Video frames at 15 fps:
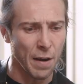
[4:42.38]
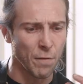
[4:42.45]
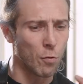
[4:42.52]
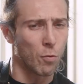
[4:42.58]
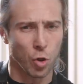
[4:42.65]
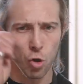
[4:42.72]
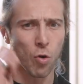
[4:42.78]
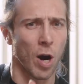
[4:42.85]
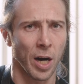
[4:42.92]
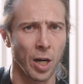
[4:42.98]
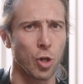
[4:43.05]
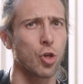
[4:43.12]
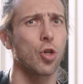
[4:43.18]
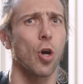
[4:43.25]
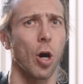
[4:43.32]
if you were drunk
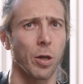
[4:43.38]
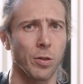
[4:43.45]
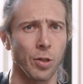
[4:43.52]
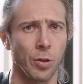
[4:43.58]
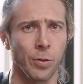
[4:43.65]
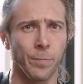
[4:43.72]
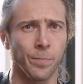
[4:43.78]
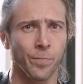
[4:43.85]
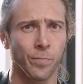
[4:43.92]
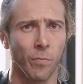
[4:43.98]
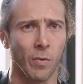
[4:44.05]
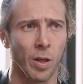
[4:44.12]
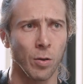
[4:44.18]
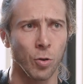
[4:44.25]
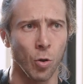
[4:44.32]
a shot, you know?
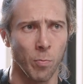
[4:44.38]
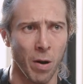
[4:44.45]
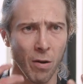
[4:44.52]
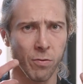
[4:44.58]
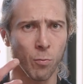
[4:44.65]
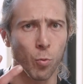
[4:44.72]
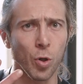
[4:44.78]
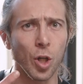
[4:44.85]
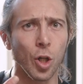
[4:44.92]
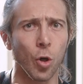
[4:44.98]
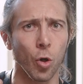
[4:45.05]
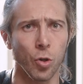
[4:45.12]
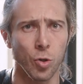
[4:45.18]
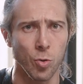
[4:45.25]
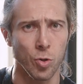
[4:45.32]
Your mouth really
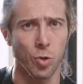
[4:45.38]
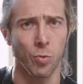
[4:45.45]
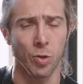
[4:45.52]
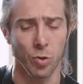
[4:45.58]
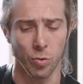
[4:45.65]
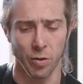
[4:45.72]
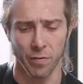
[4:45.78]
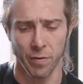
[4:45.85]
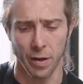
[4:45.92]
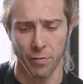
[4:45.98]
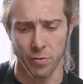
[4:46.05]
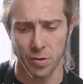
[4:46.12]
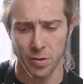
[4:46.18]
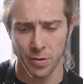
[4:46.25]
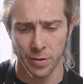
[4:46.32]
got used to into the
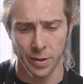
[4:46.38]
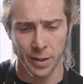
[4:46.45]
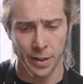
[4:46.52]
flavors.